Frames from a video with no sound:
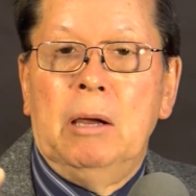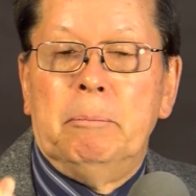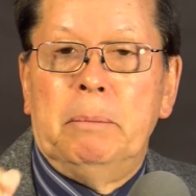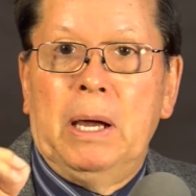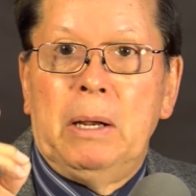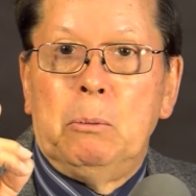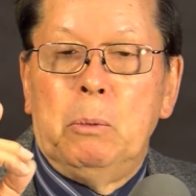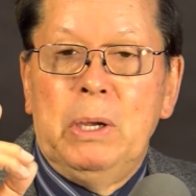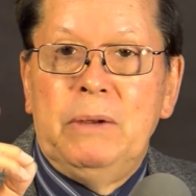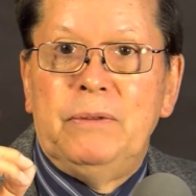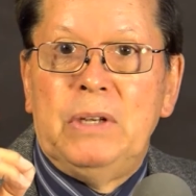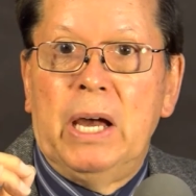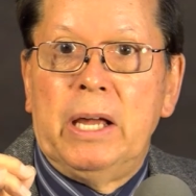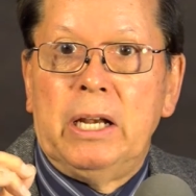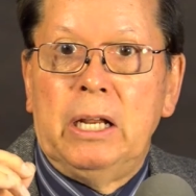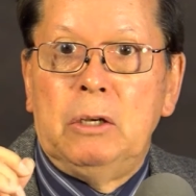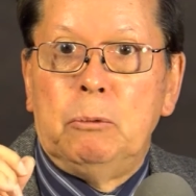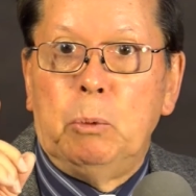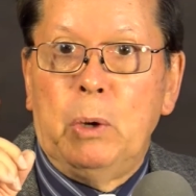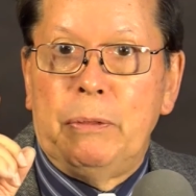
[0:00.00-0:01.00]
but we've
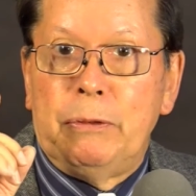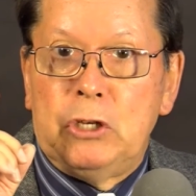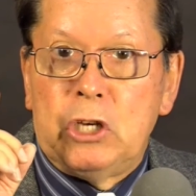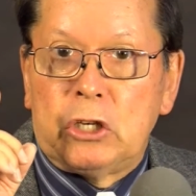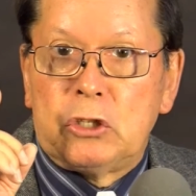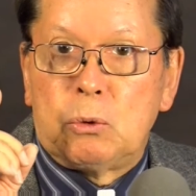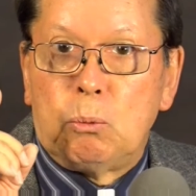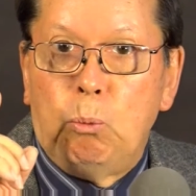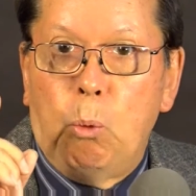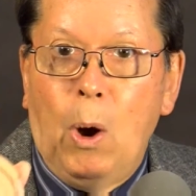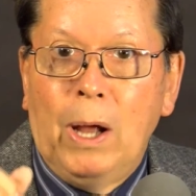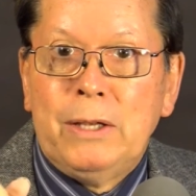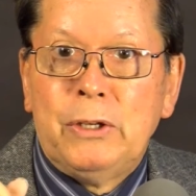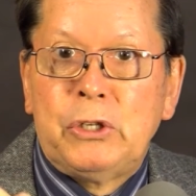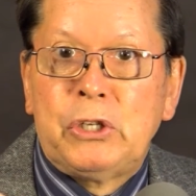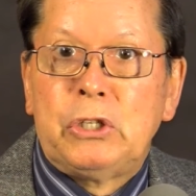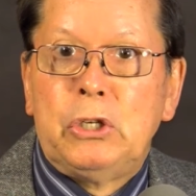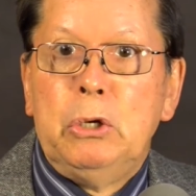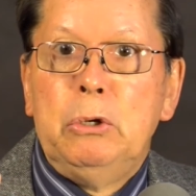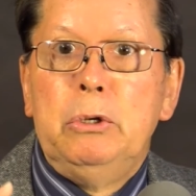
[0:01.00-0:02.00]
done it with just 1
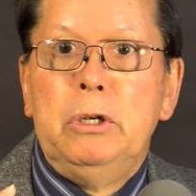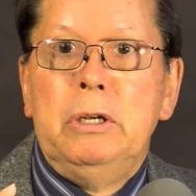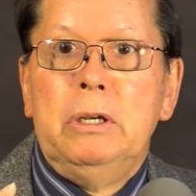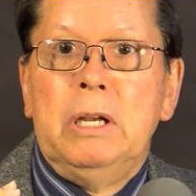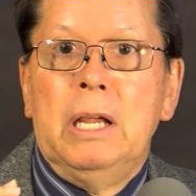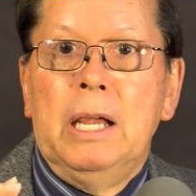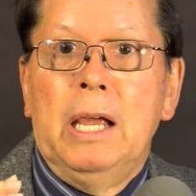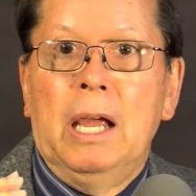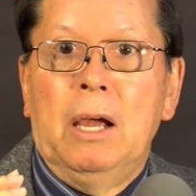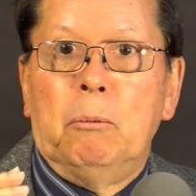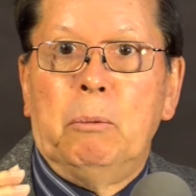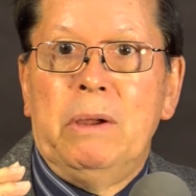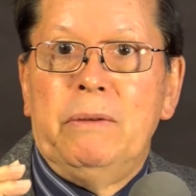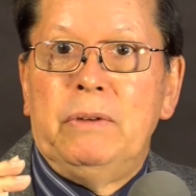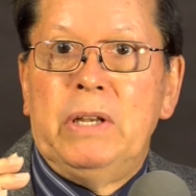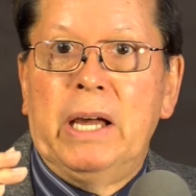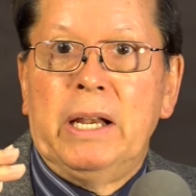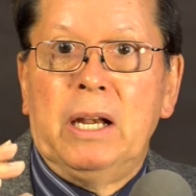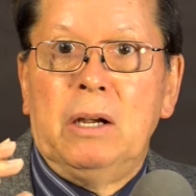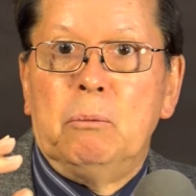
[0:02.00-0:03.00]
student.
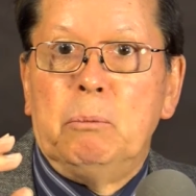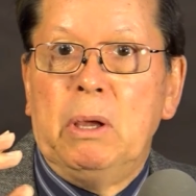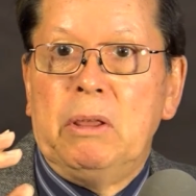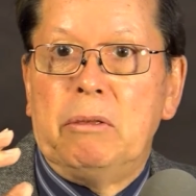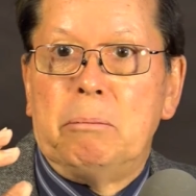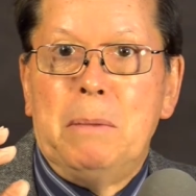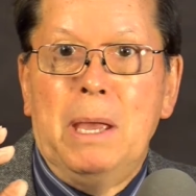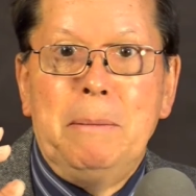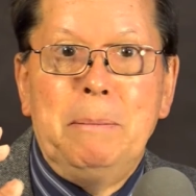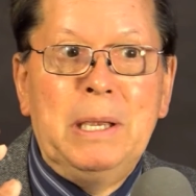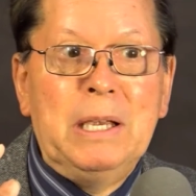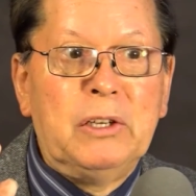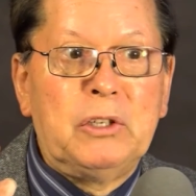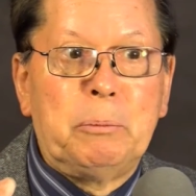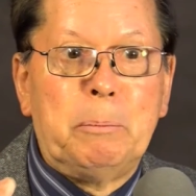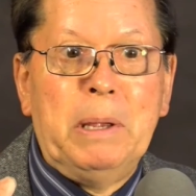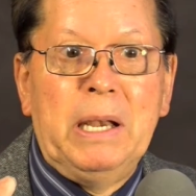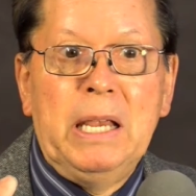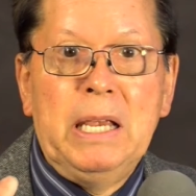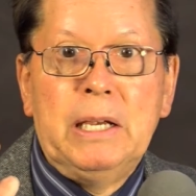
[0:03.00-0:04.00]
We've done it with maybe
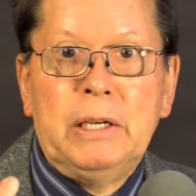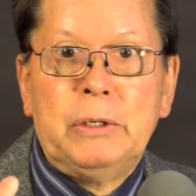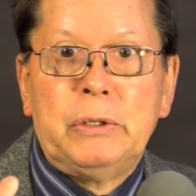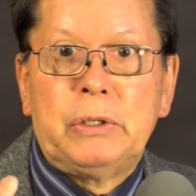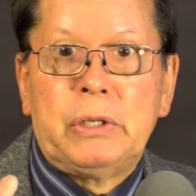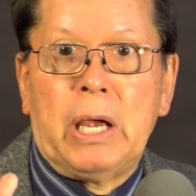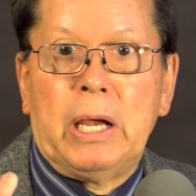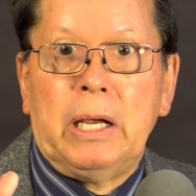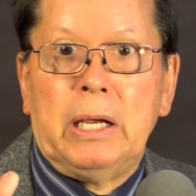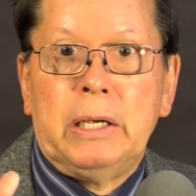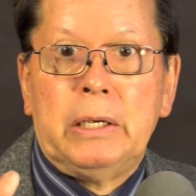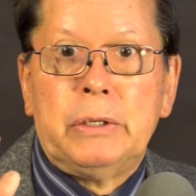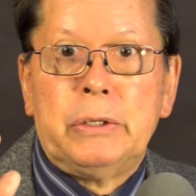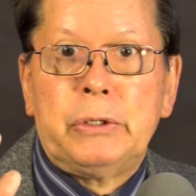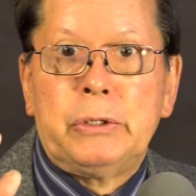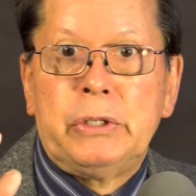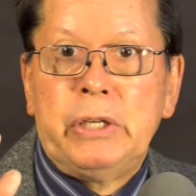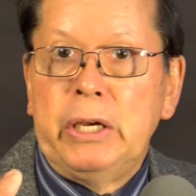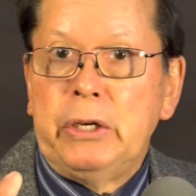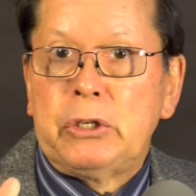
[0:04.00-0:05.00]
as many as
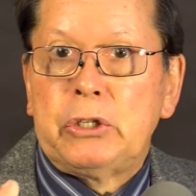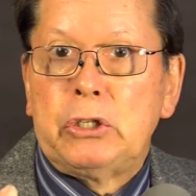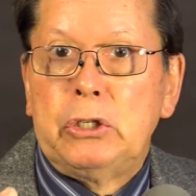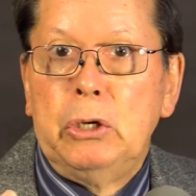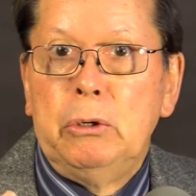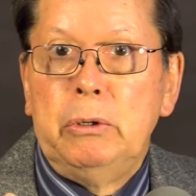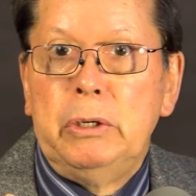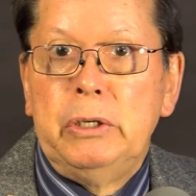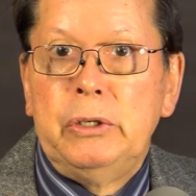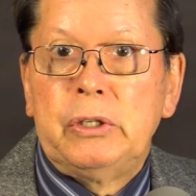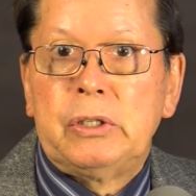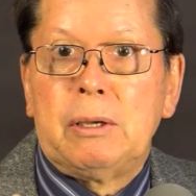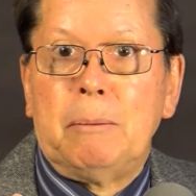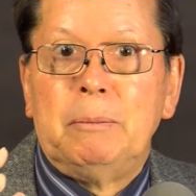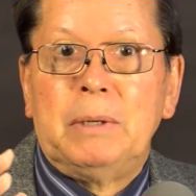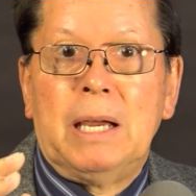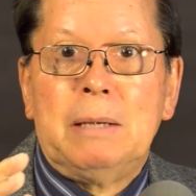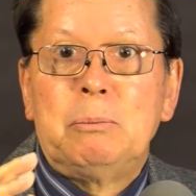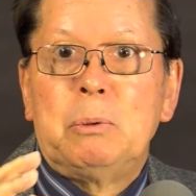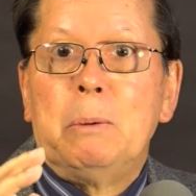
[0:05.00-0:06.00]
6 students.
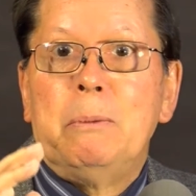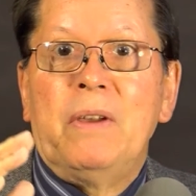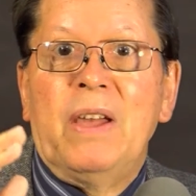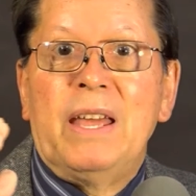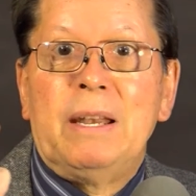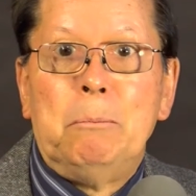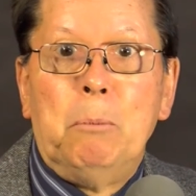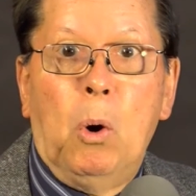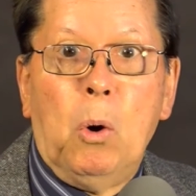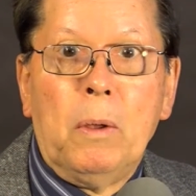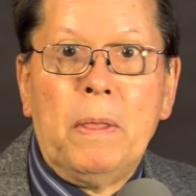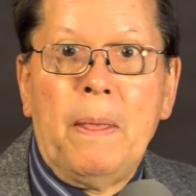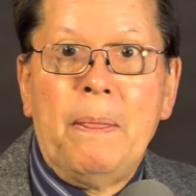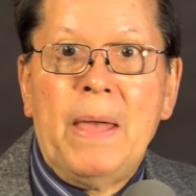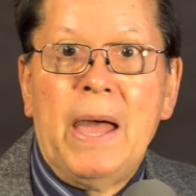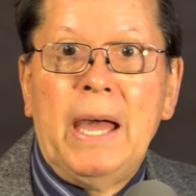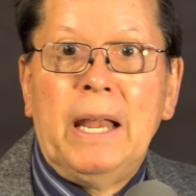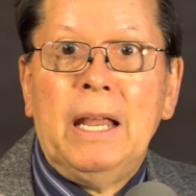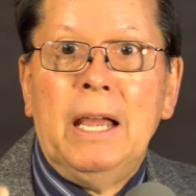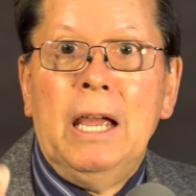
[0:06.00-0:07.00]
Sometimes we've had more
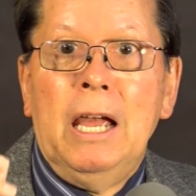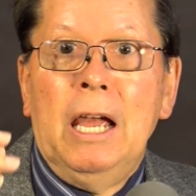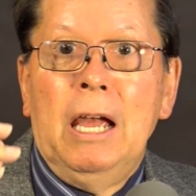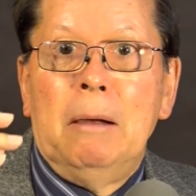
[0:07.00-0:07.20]
than that.